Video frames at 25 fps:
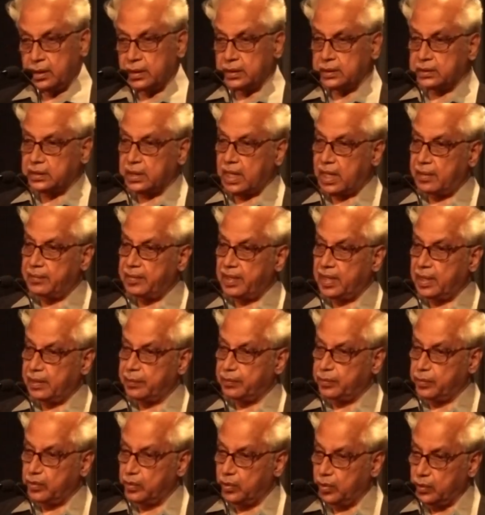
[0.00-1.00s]
some
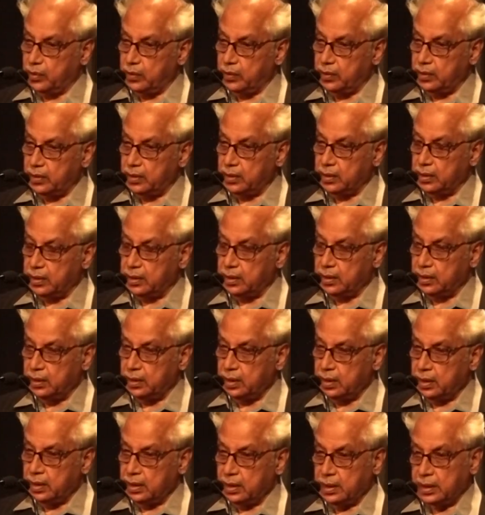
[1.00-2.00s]
have known,
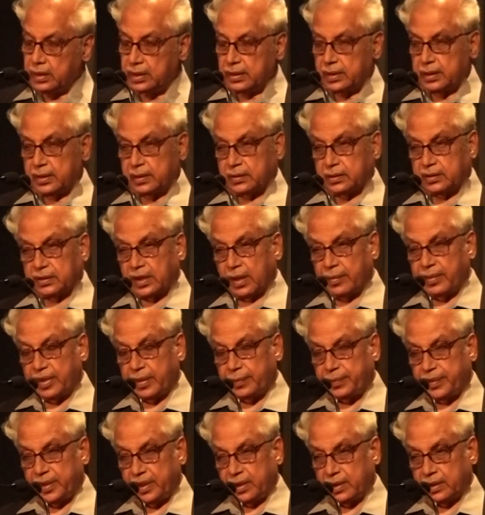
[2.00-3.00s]
some
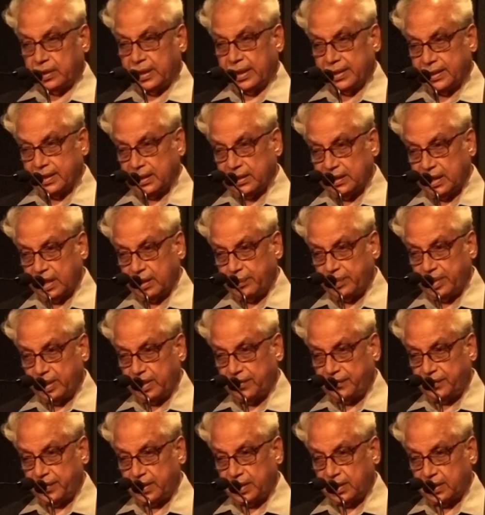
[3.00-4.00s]
have been getting their
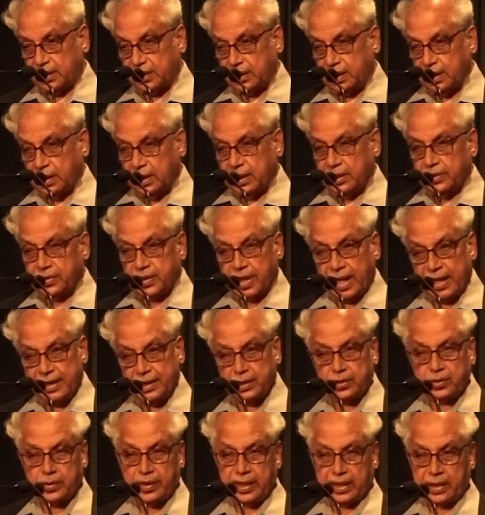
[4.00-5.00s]
benefit,
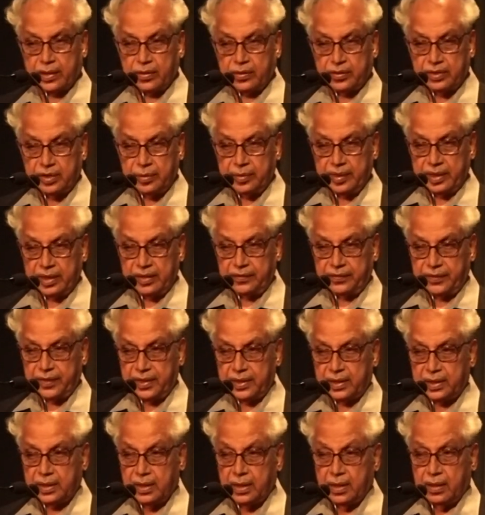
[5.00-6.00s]
trying to accrue the
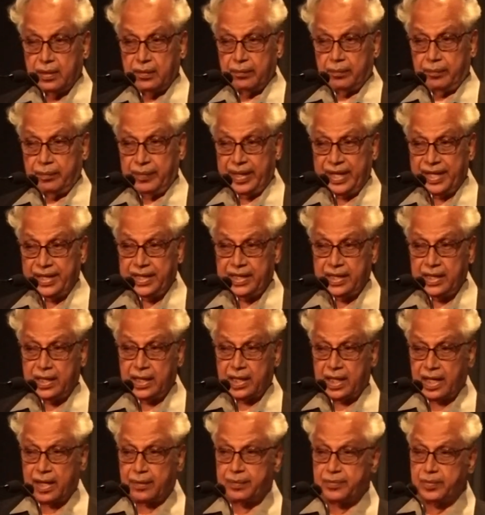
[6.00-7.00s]
benefit, many
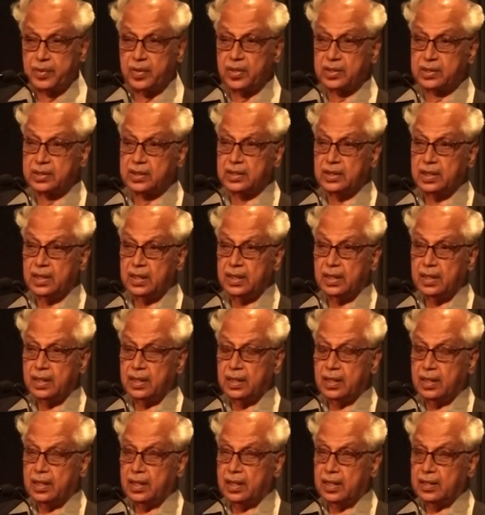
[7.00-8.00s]
have not,
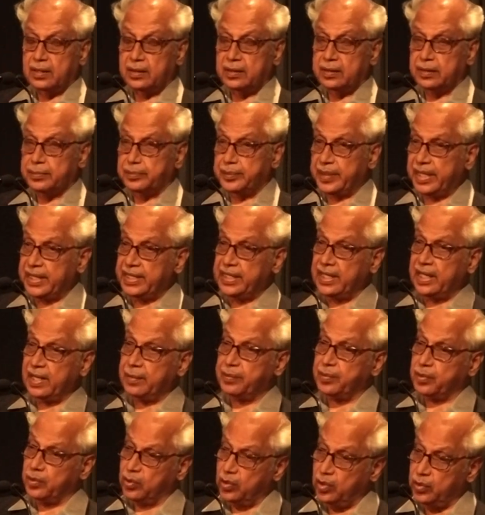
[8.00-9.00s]
many
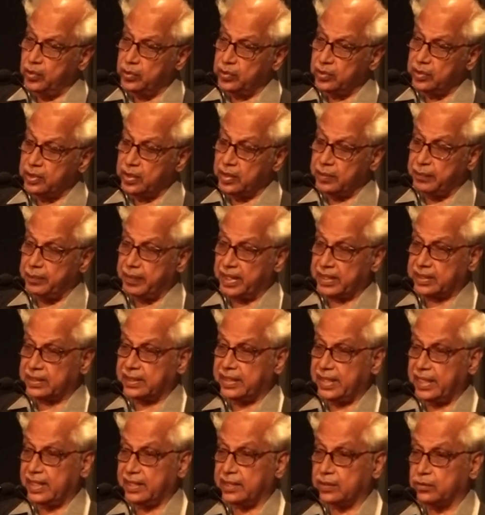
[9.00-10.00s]
have known,
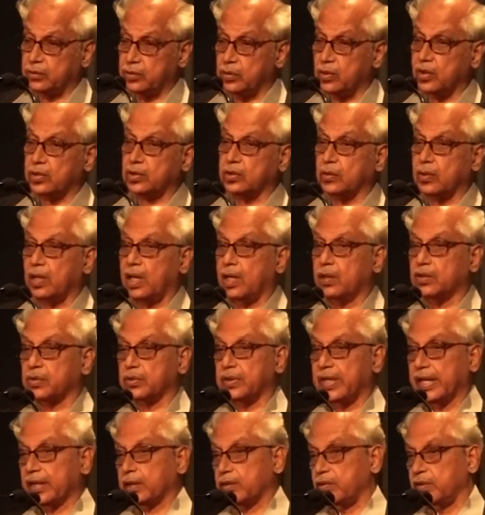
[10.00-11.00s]
but they do not know how
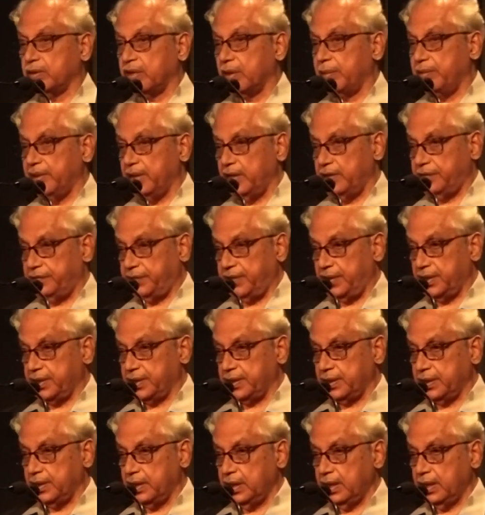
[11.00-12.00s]
to accrue the benefit.